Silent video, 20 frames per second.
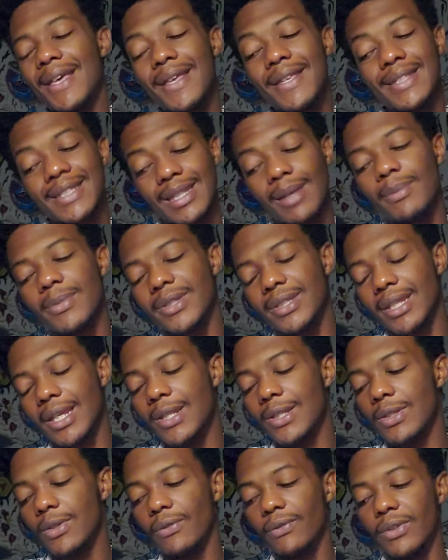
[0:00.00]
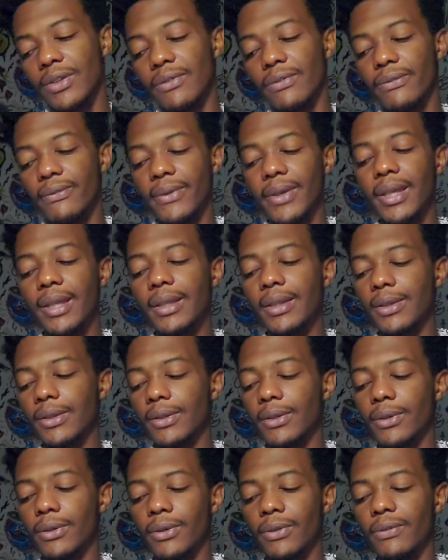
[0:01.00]
some sense of defeat.
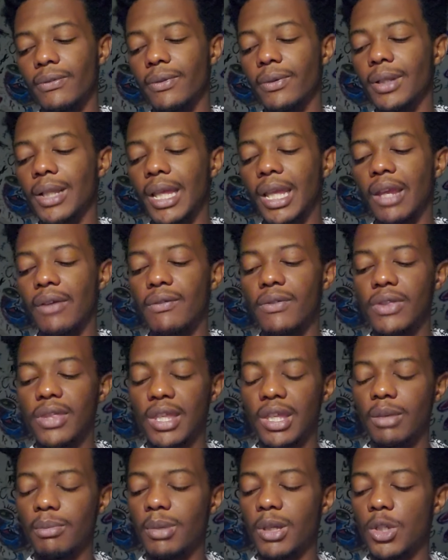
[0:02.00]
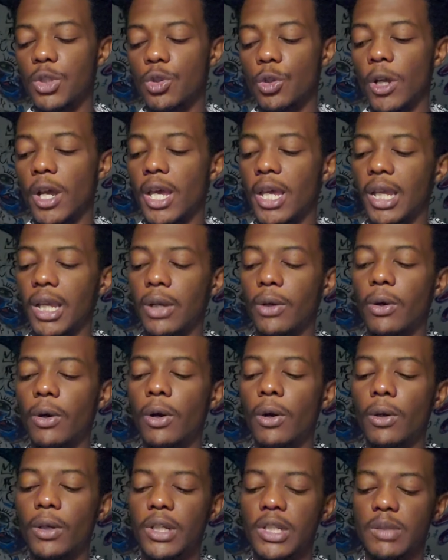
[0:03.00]
You feel like everything you've been trying
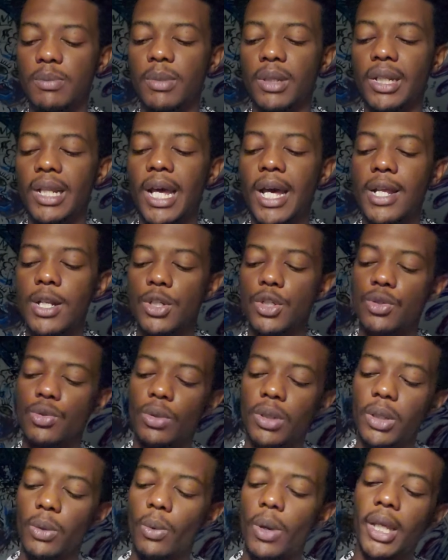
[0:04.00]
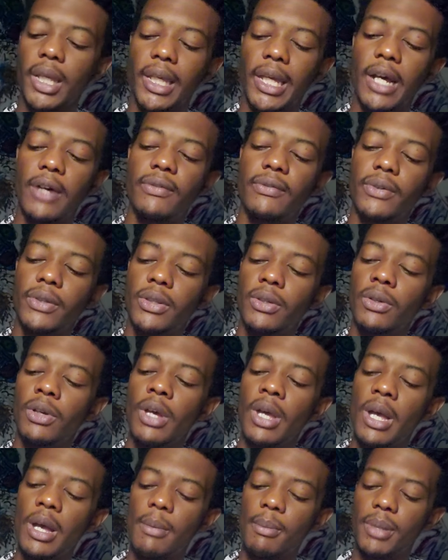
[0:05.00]
on has been not truly working out for you.
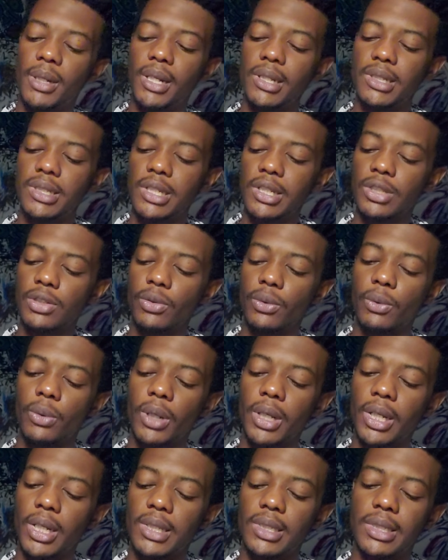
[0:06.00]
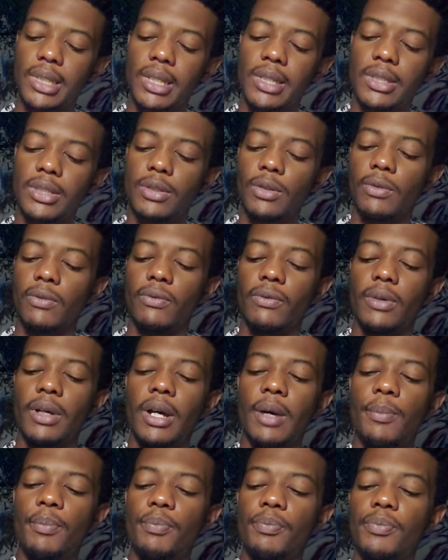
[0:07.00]
But that's just to create a sense of
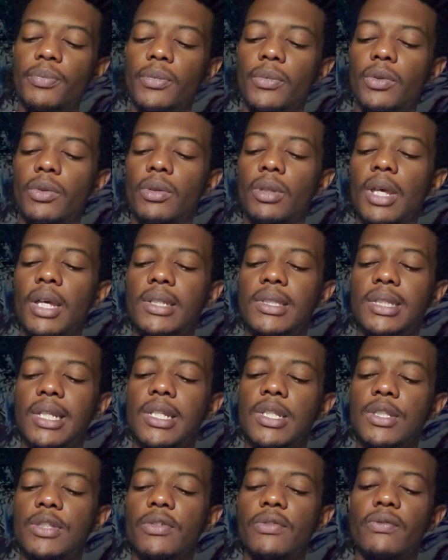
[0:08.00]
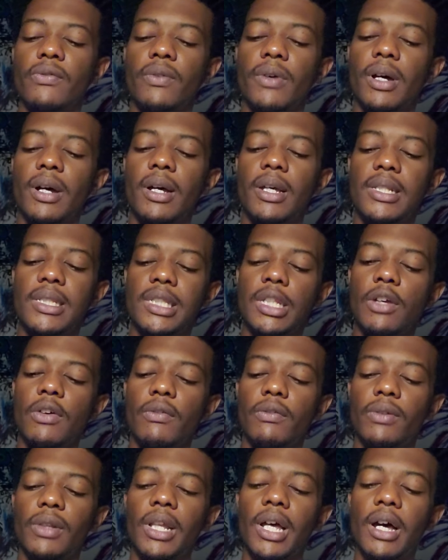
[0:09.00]

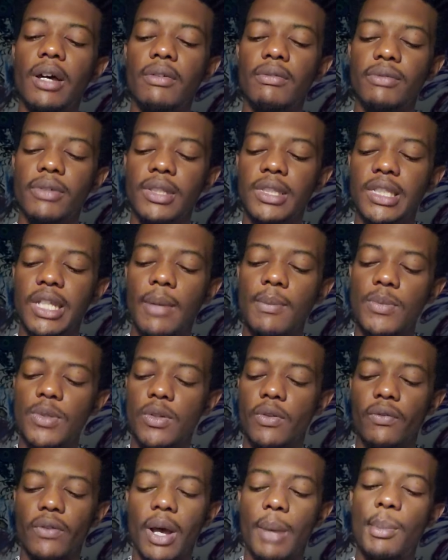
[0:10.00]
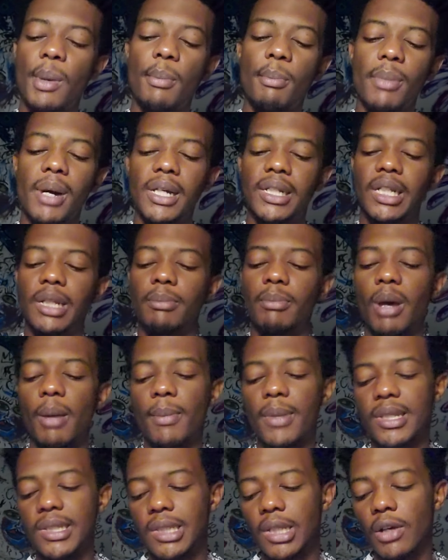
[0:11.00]
self-love, in terms of I'm abundant by
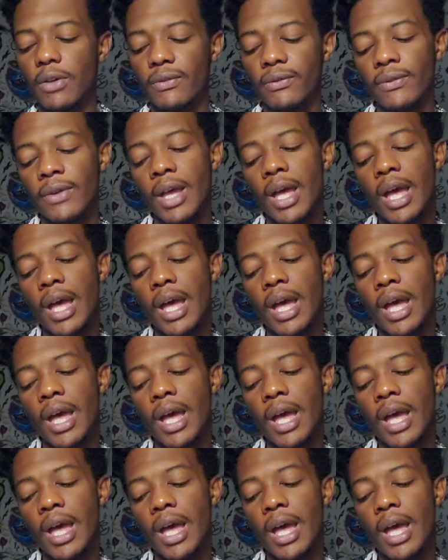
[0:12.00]
myself,